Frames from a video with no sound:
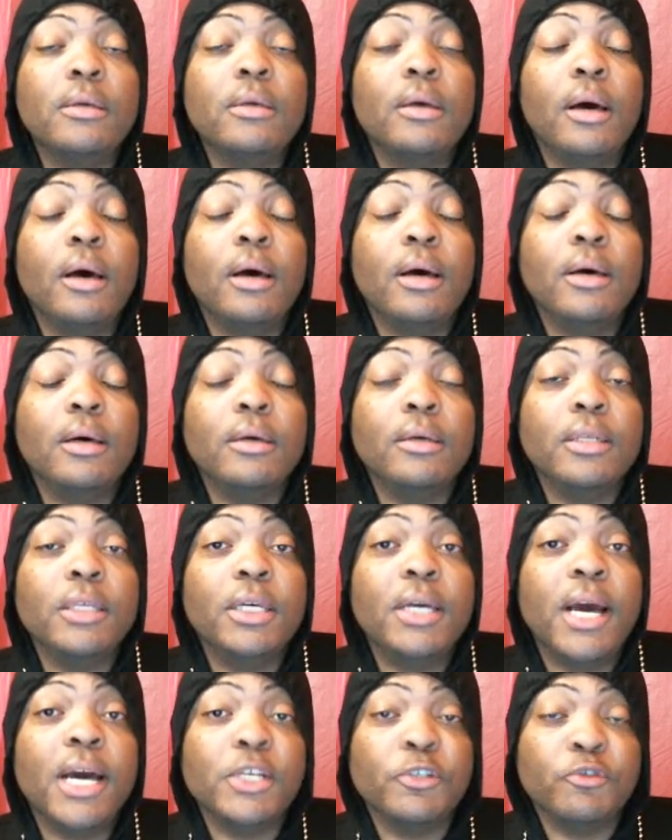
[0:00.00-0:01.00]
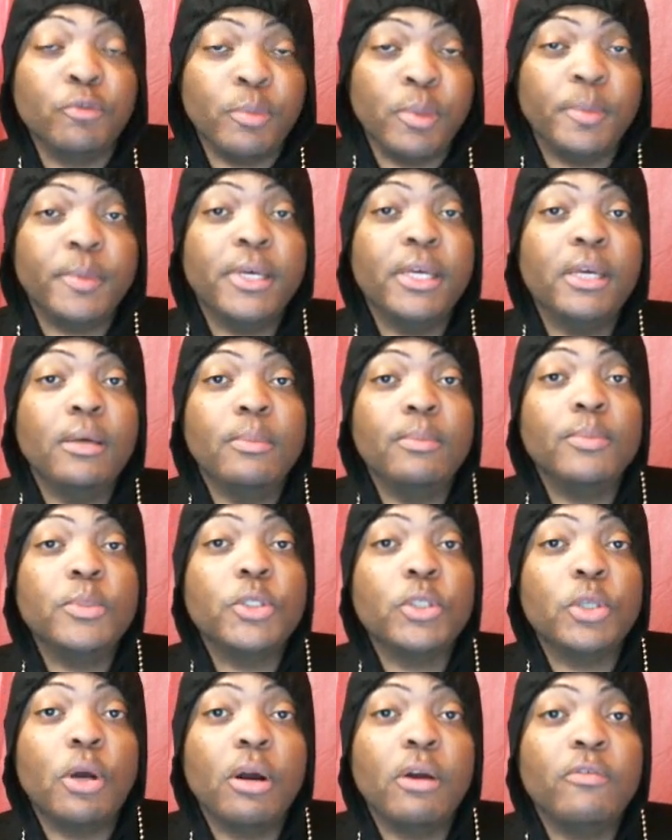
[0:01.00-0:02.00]
you guys remember him,
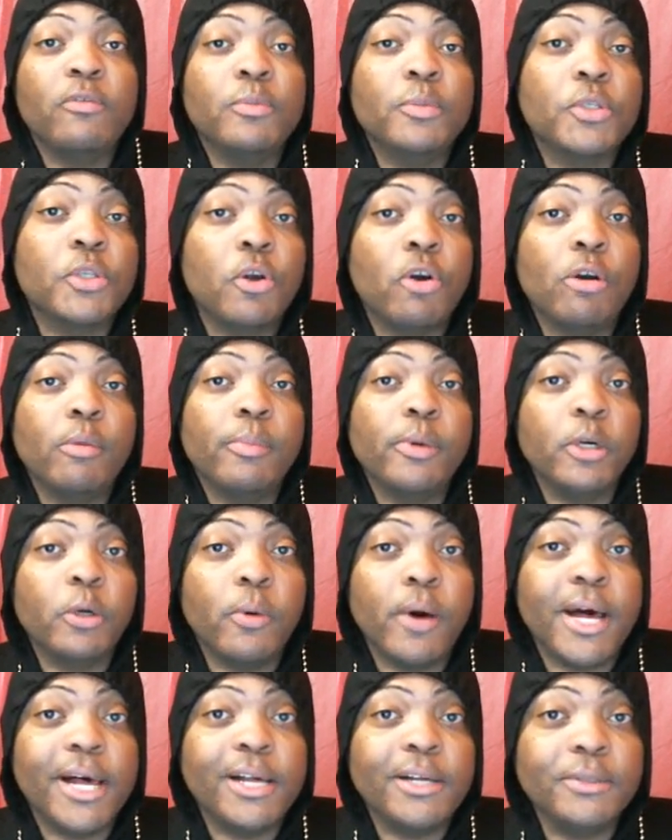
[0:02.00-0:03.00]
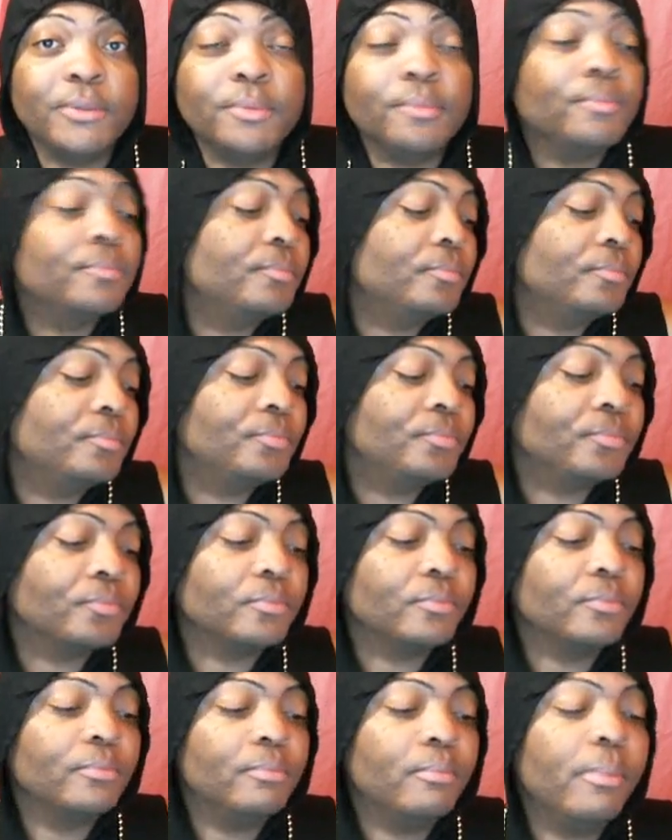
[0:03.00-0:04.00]
Star from Star Book Wild.
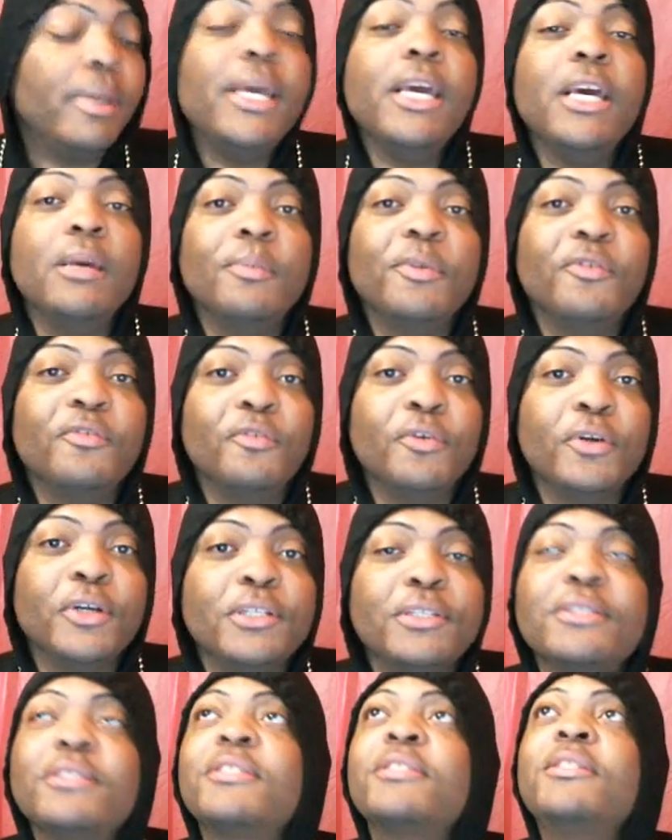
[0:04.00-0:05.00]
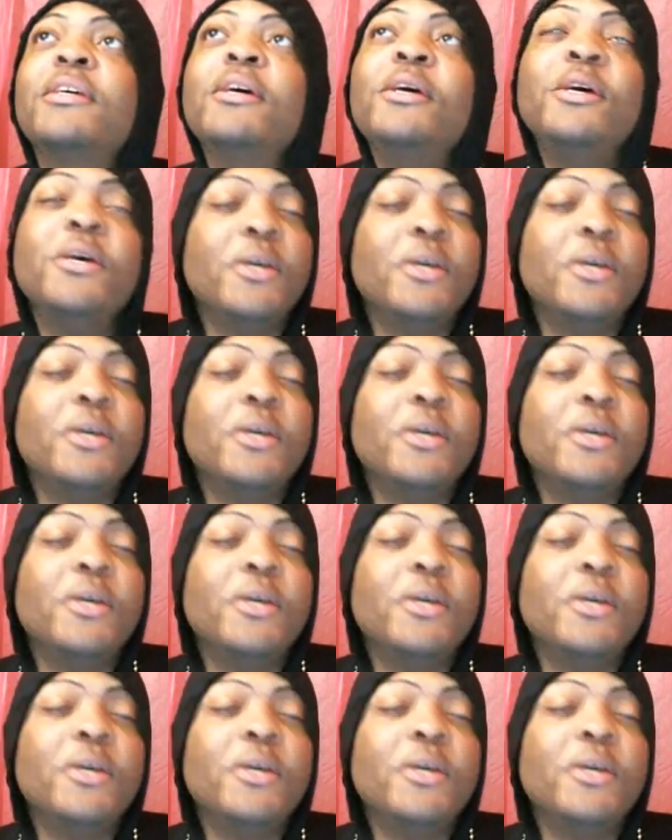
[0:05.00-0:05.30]
Me and him are friends.